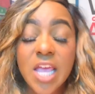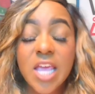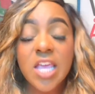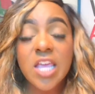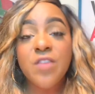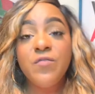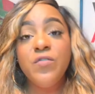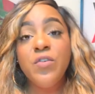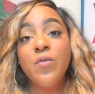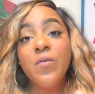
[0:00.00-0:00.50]

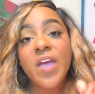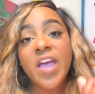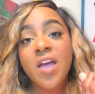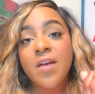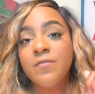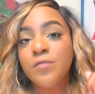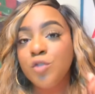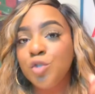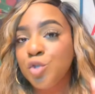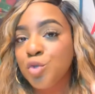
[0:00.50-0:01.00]
If you
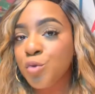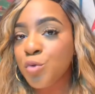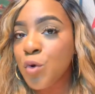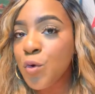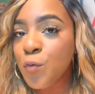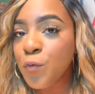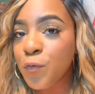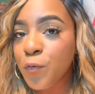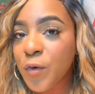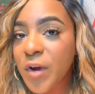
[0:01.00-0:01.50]
have
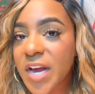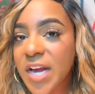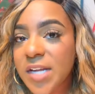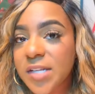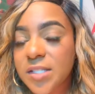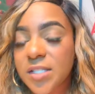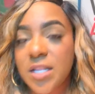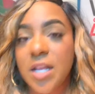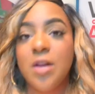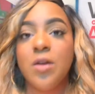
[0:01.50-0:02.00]
true
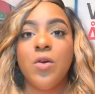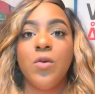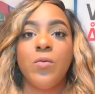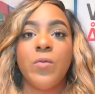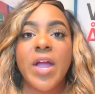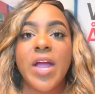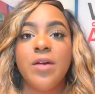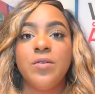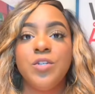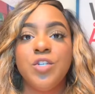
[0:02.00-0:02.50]
friends that are
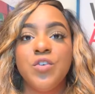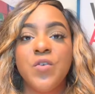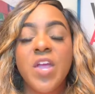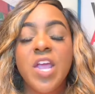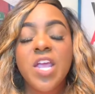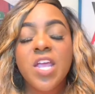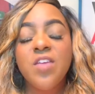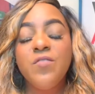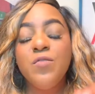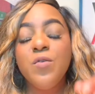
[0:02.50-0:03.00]
around you,
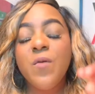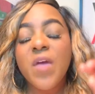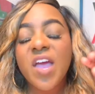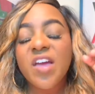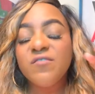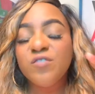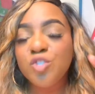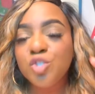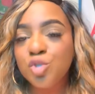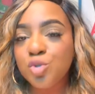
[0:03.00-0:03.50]
if you
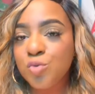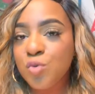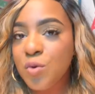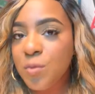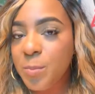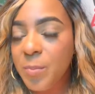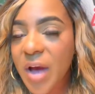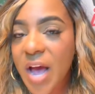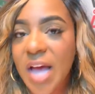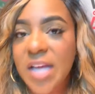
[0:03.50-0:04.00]
have
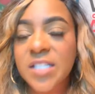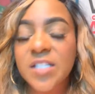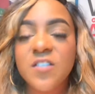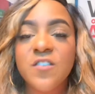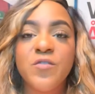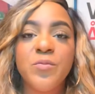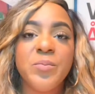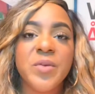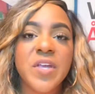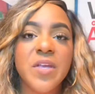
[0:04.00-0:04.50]
true
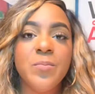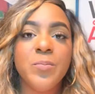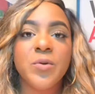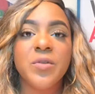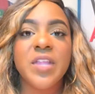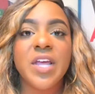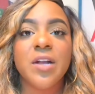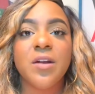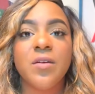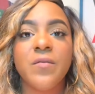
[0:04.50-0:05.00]
positive people
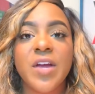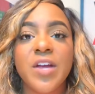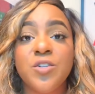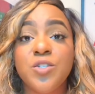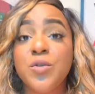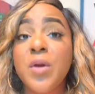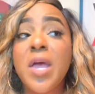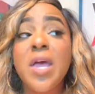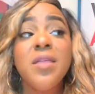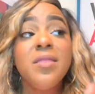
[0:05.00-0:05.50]
that are around
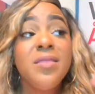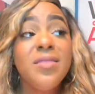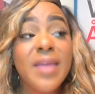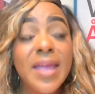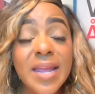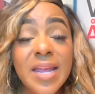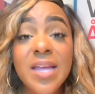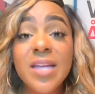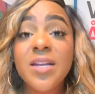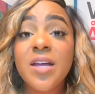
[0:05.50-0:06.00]
you,
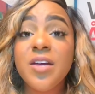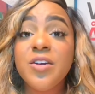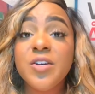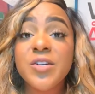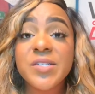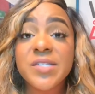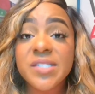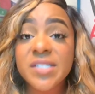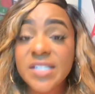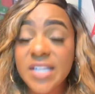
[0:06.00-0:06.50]
they can
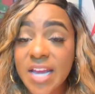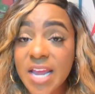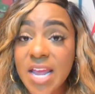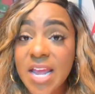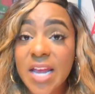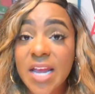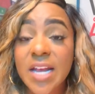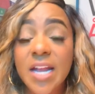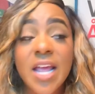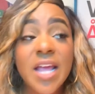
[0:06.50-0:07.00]

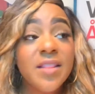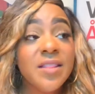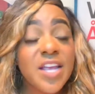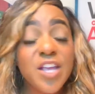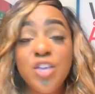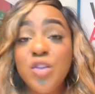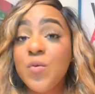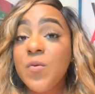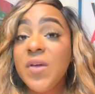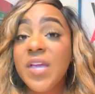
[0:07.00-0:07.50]
understand
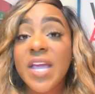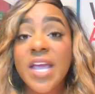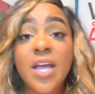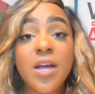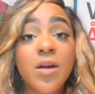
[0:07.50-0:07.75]
that you can't